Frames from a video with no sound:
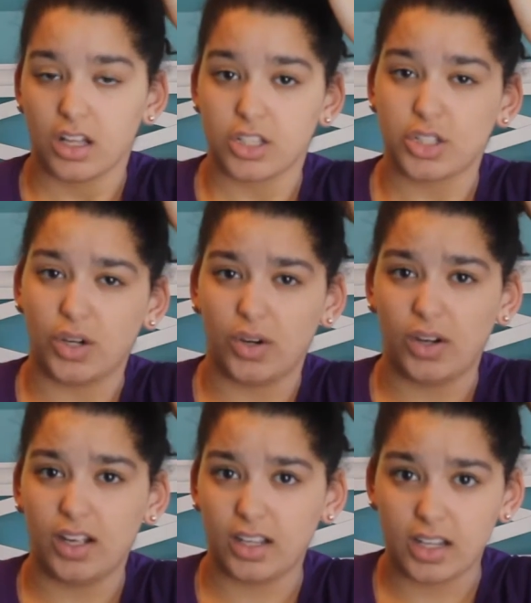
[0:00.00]

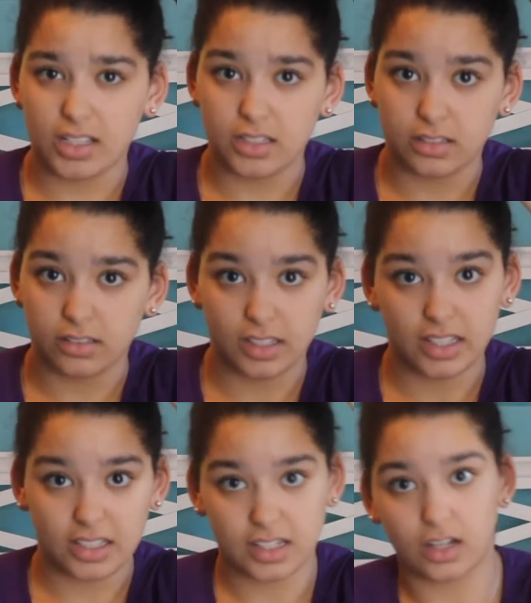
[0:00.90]
So, because
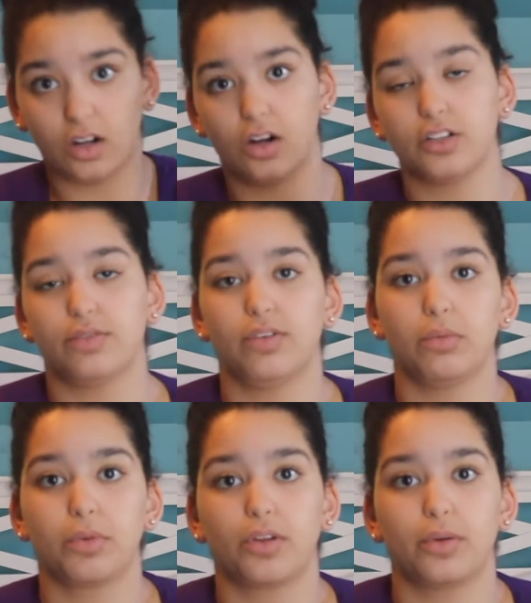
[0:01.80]
it's kind of hard to
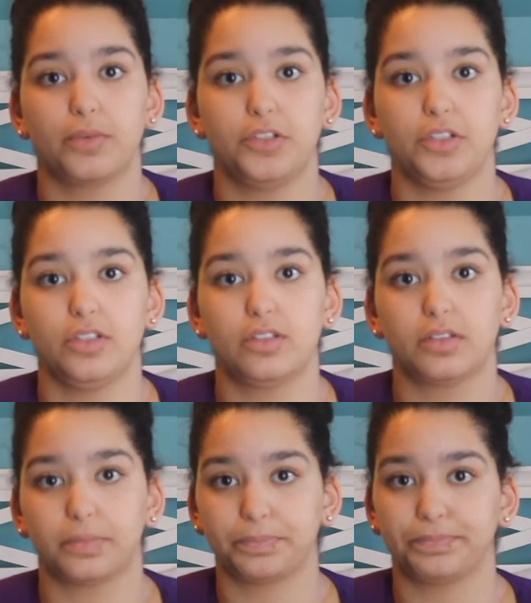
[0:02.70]
film with her when she's
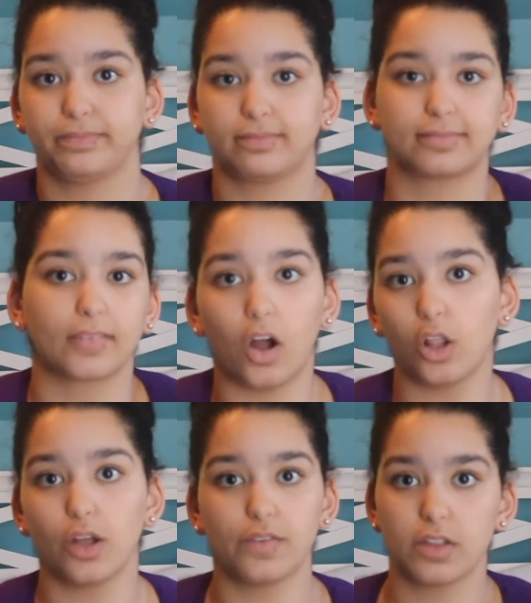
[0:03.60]

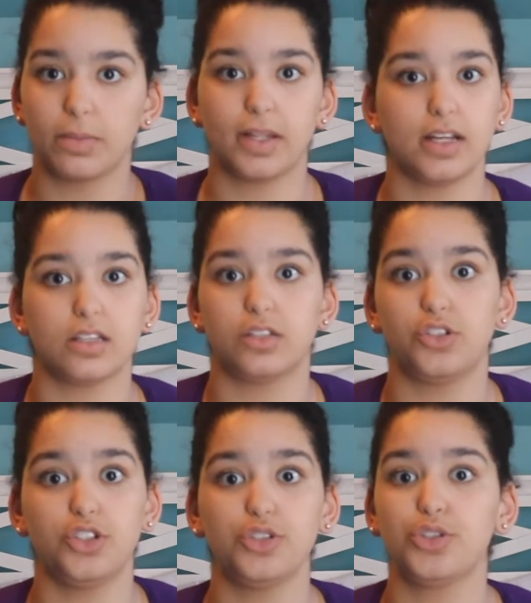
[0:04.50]
all over the place
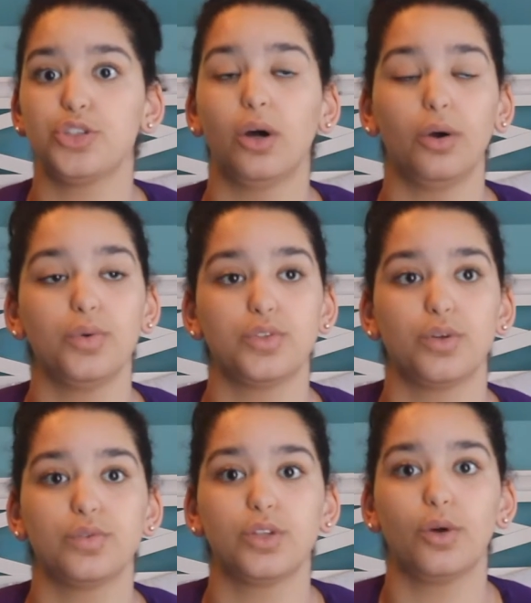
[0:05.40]
and she's so
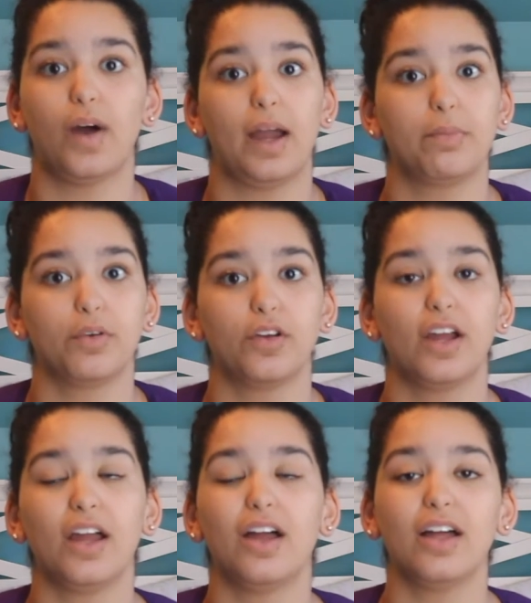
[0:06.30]
hyper.
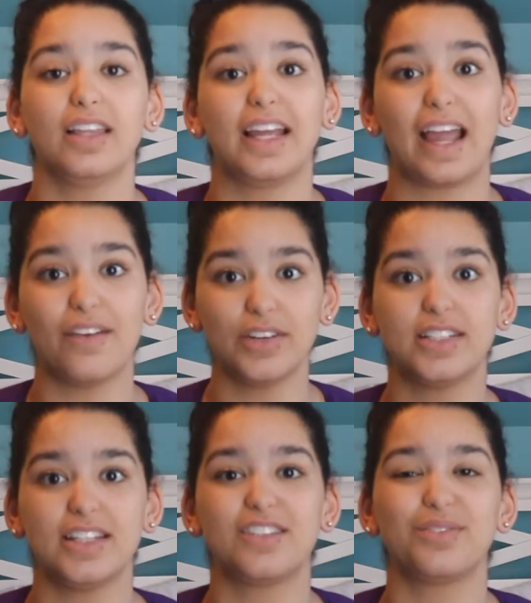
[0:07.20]
Like
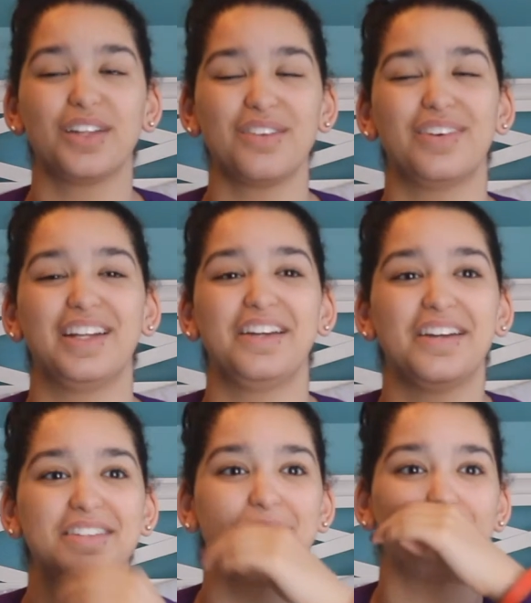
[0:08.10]
it's really funny
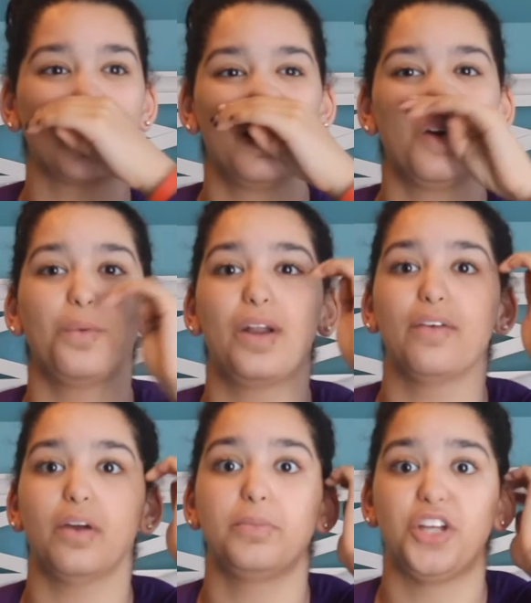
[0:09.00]
because
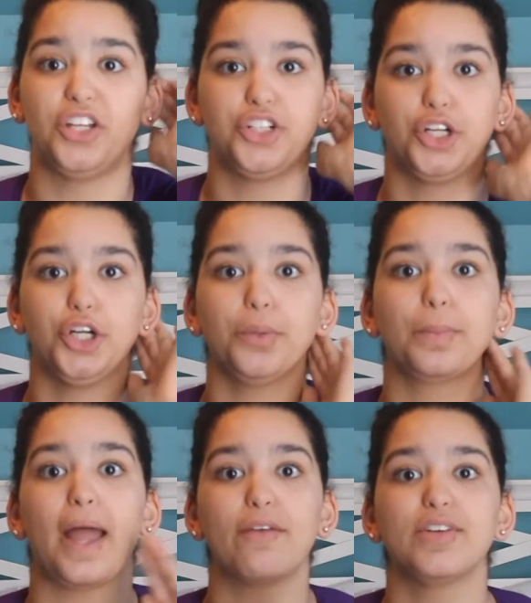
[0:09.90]
whenever I'm changing her,
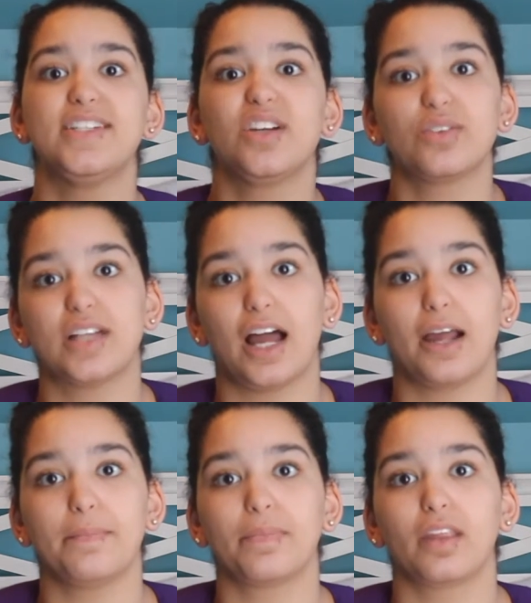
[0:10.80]
every single
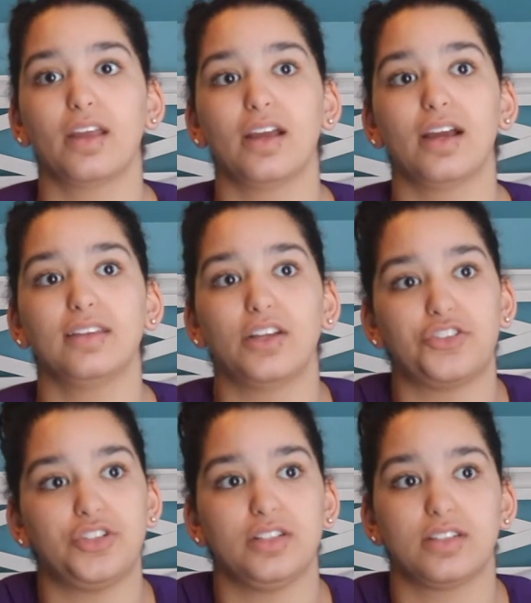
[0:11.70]
time, unless
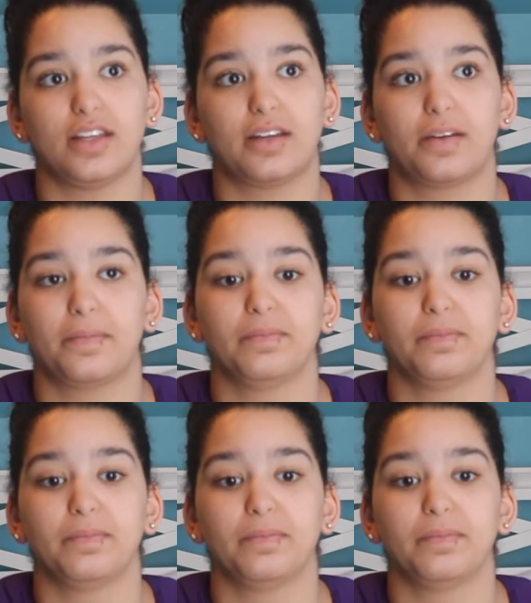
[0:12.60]
she's like